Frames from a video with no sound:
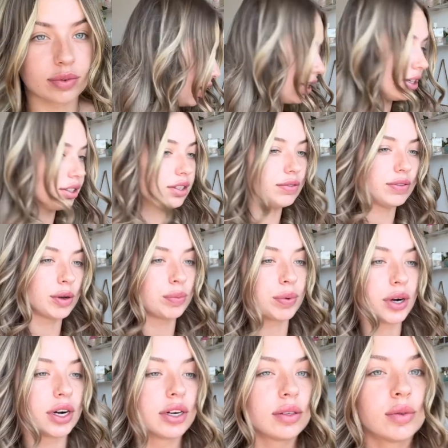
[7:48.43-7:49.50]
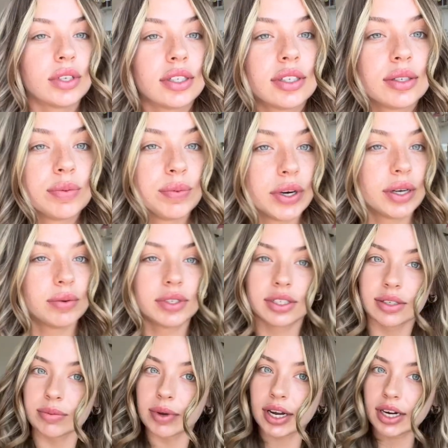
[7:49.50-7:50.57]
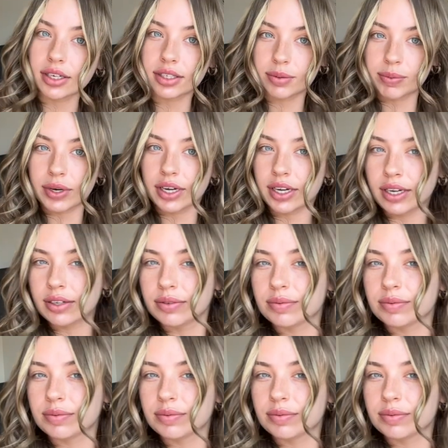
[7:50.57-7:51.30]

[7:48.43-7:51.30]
Here's the fun part. Let's spray with some hairspray.